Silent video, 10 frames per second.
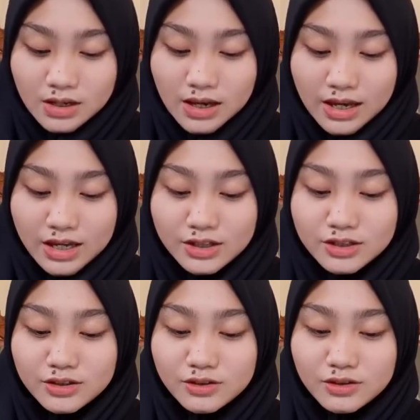
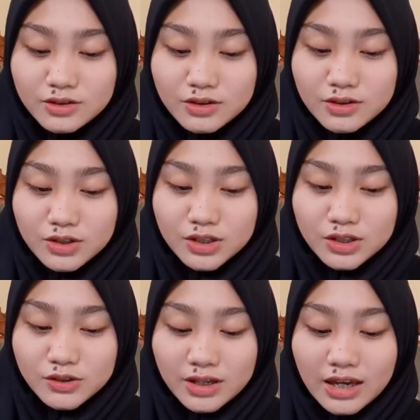And
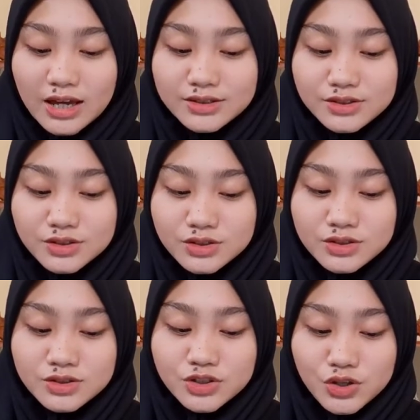you can
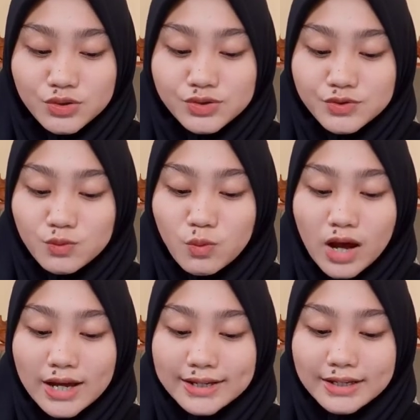choose
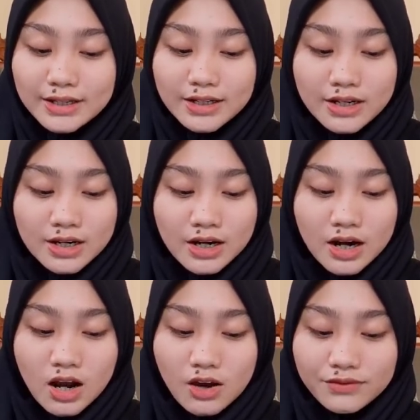one
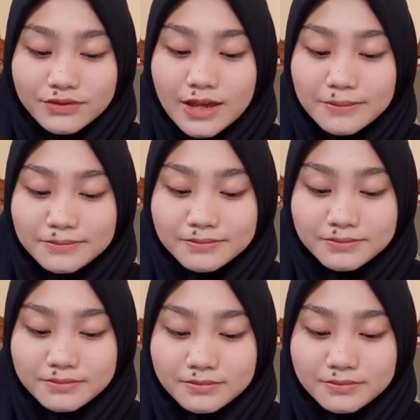of them.